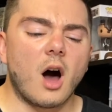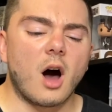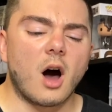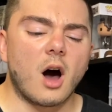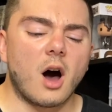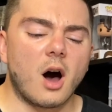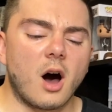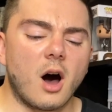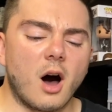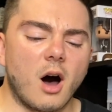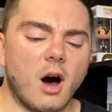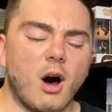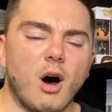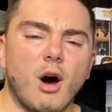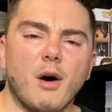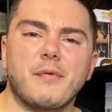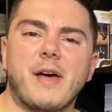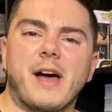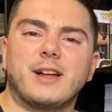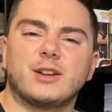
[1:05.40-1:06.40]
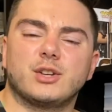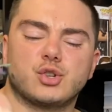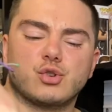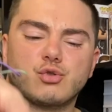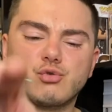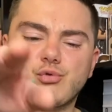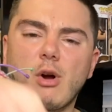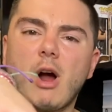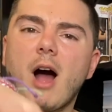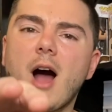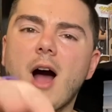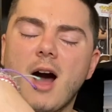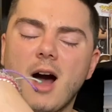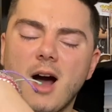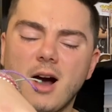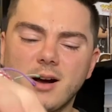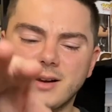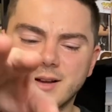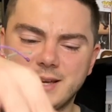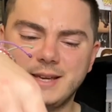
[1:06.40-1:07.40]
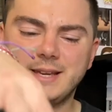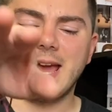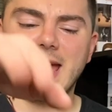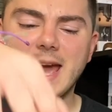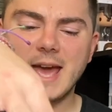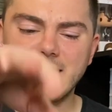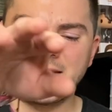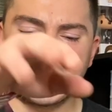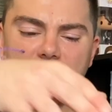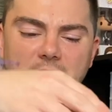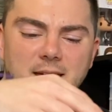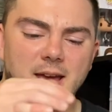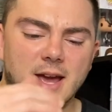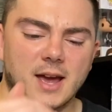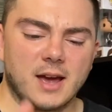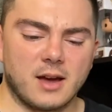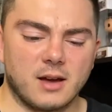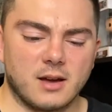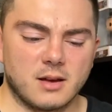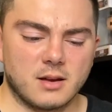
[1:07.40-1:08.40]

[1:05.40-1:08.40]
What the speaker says: dual. Oh, that drug. Yeah.